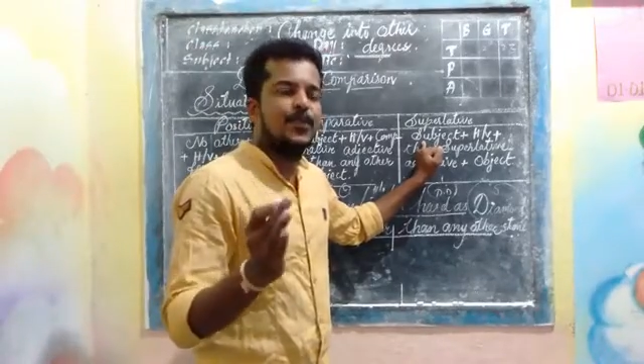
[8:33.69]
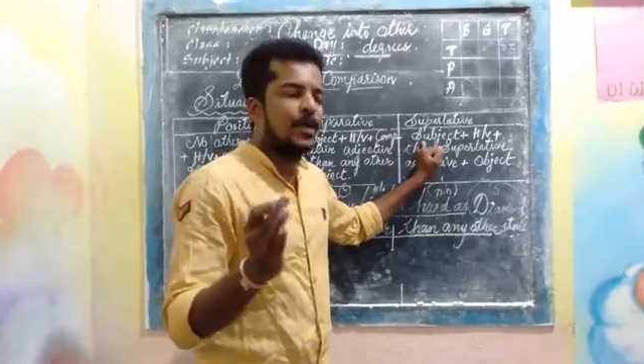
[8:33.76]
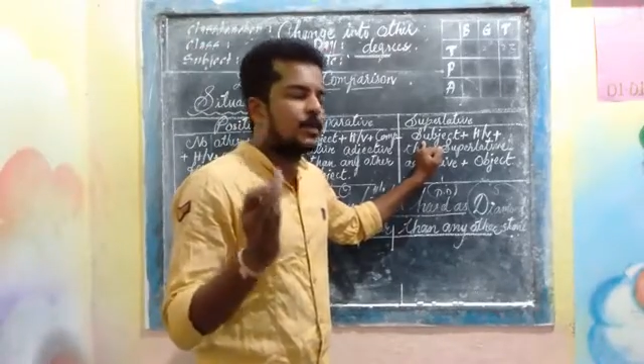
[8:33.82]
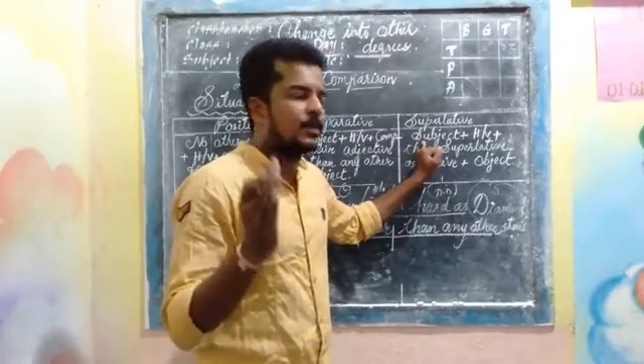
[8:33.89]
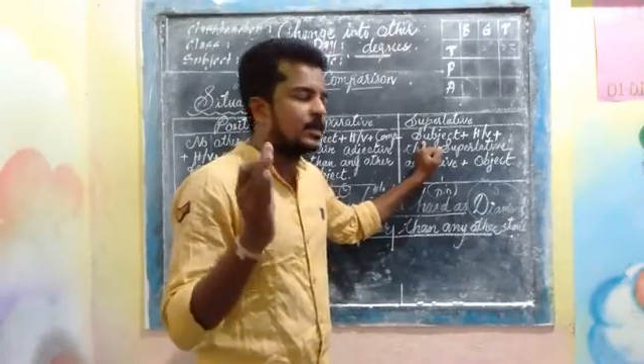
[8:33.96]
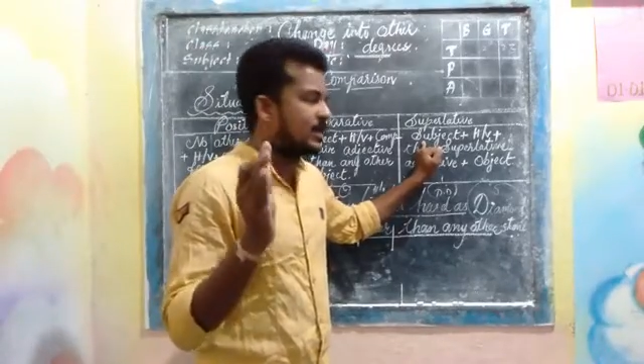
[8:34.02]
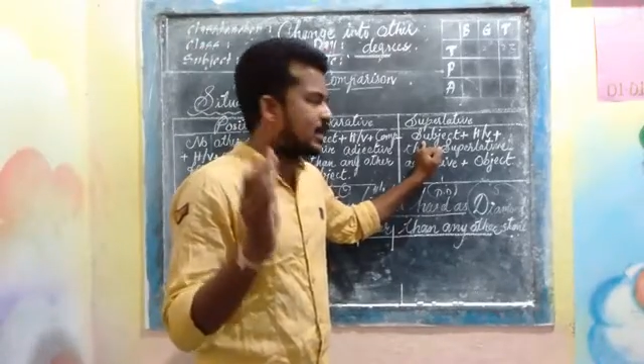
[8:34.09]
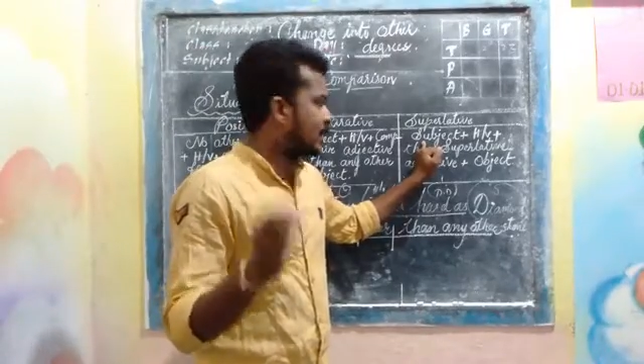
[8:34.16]

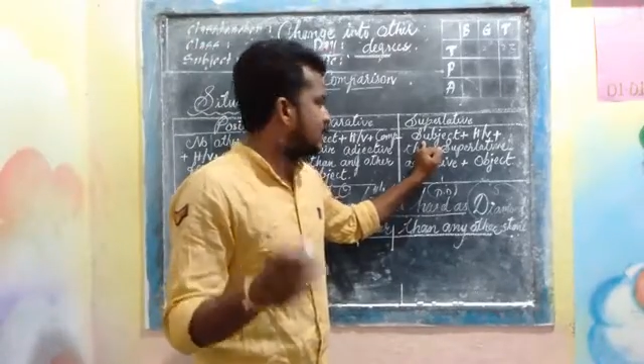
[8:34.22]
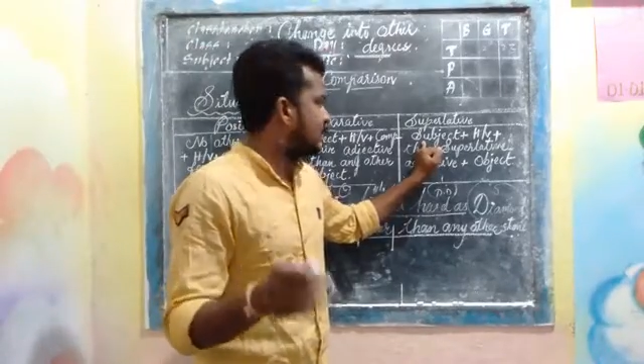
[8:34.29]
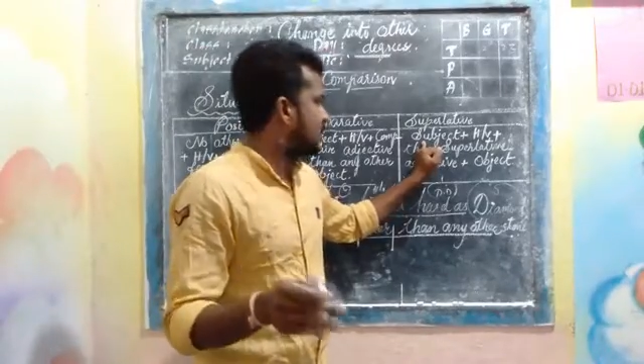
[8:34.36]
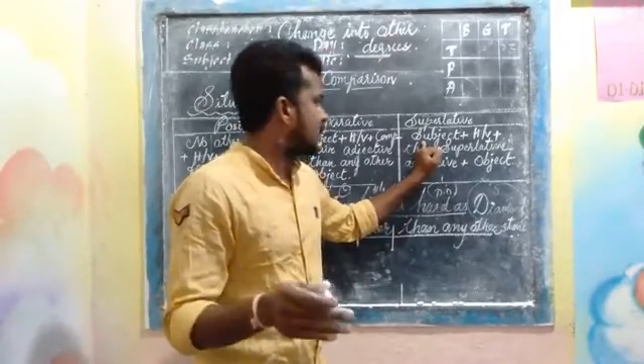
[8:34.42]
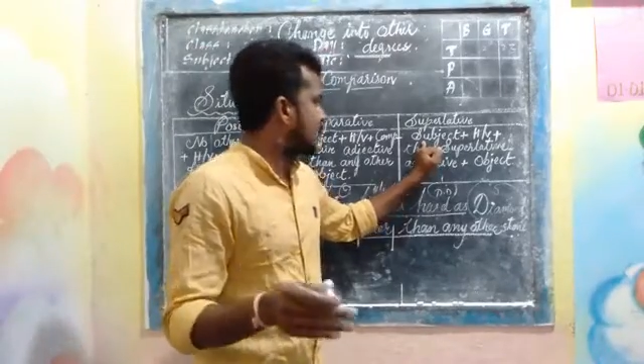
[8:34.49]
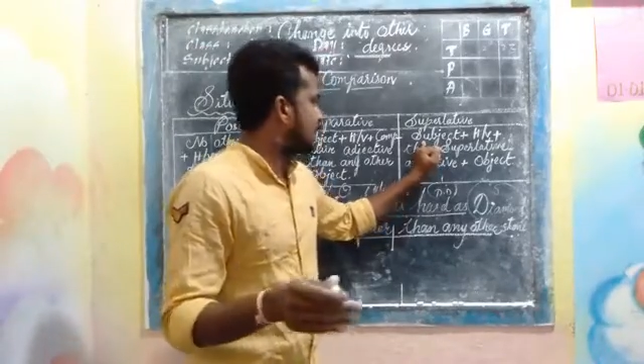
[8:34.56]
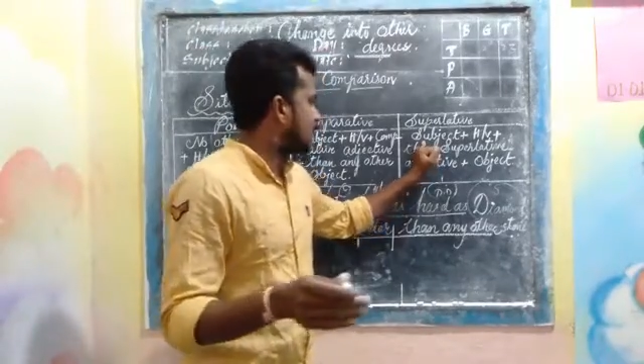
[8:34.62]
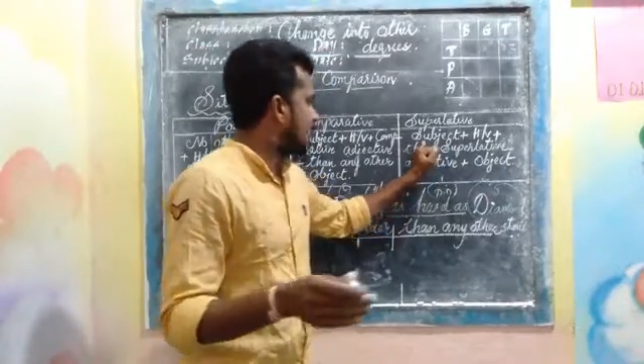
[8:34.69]
from
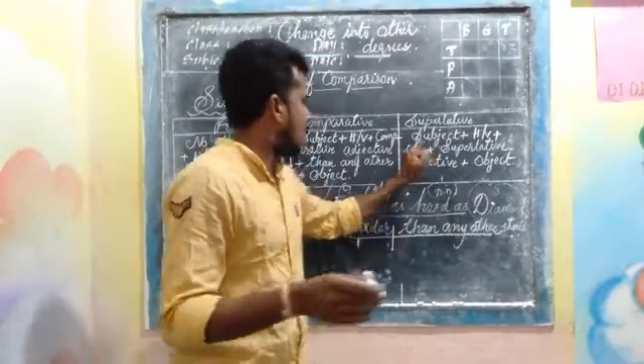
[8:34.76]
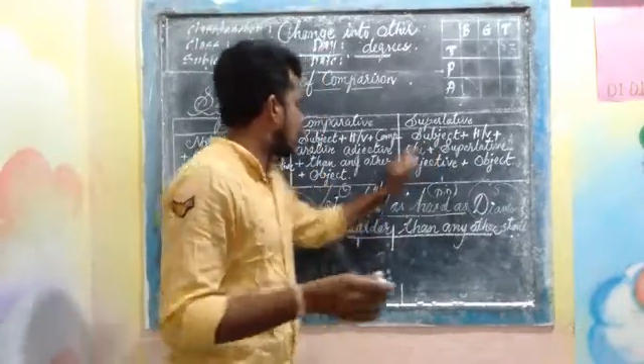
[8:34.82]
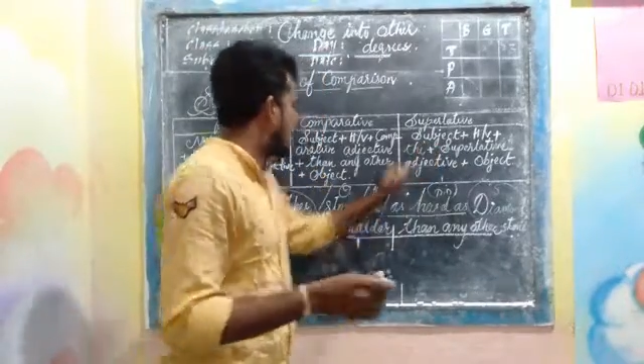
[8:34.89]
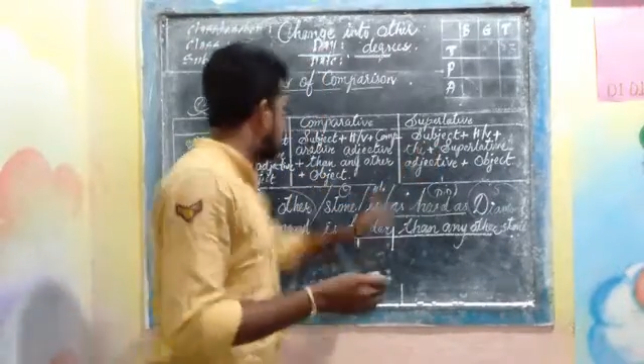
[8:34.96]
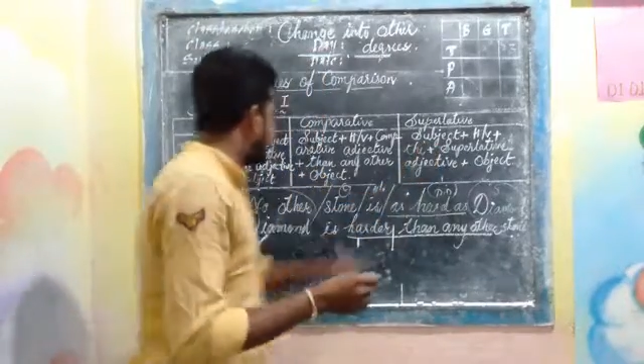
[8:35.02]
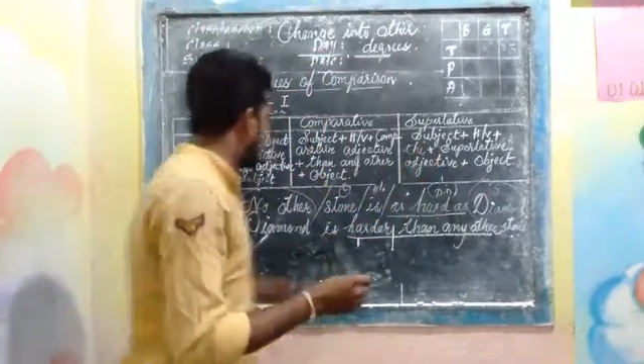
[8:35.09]
subject, and